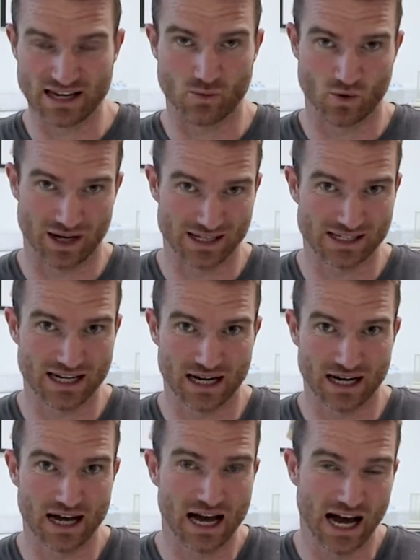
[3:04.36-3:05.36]
10 when I
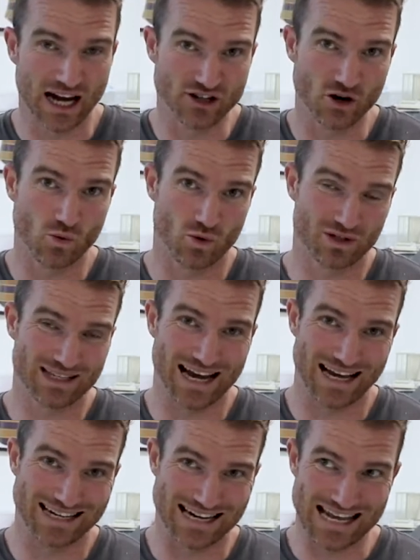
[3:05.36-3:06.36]
start, I don't want to
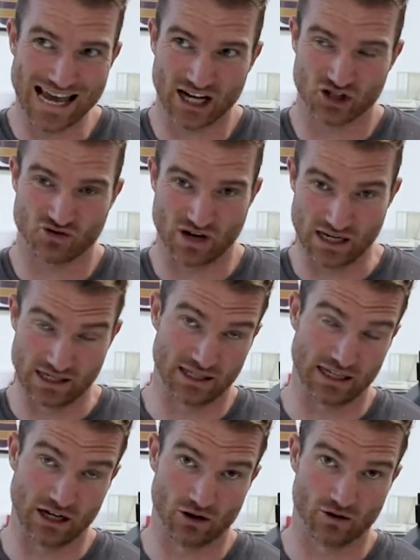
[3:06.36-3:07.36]
add any extra
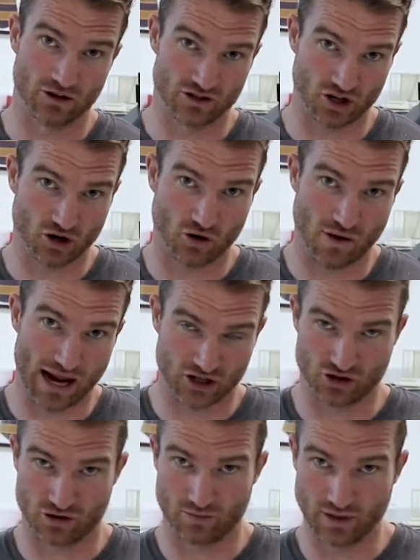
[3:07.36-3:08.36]
insulin on as a
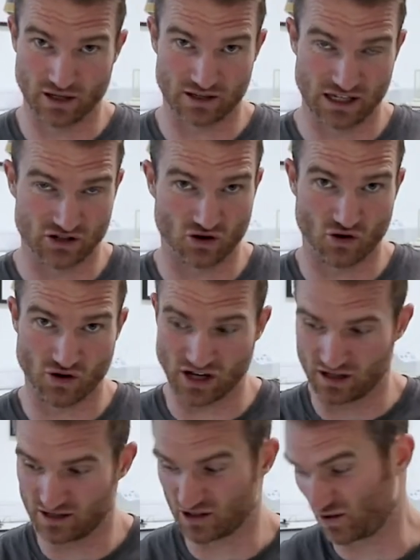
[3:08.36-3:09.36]
correction because it's already
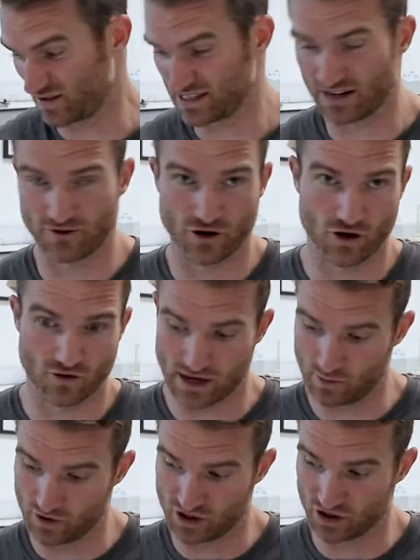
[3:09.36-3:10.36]
at 7 or
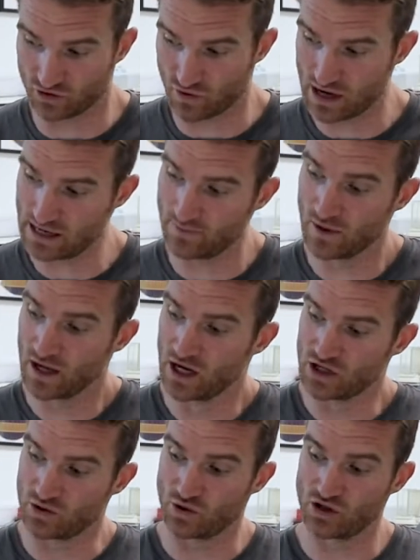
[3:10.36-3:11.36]
8, which is great.
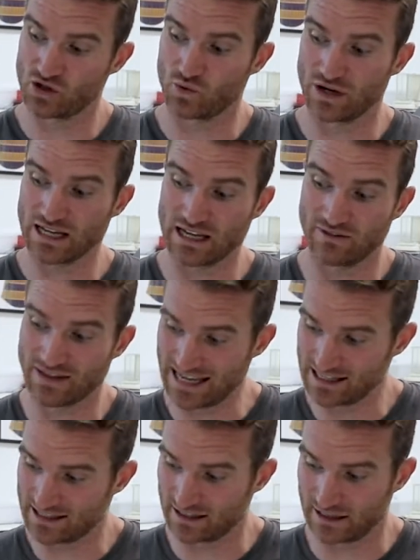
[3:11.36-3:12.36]
So I just want to give the
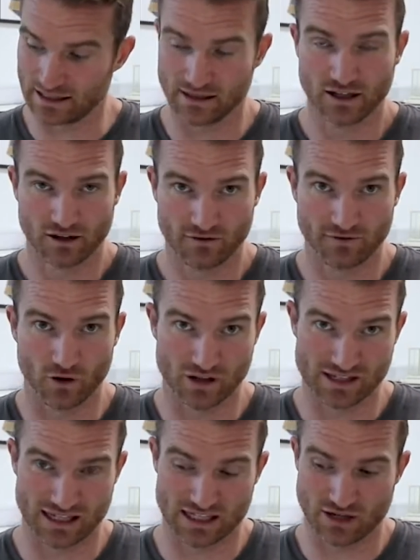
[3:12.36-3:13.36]
insulin for the
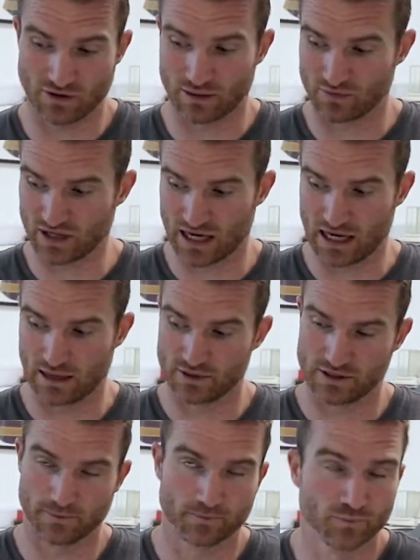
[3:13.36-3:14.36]
60 grams carbs.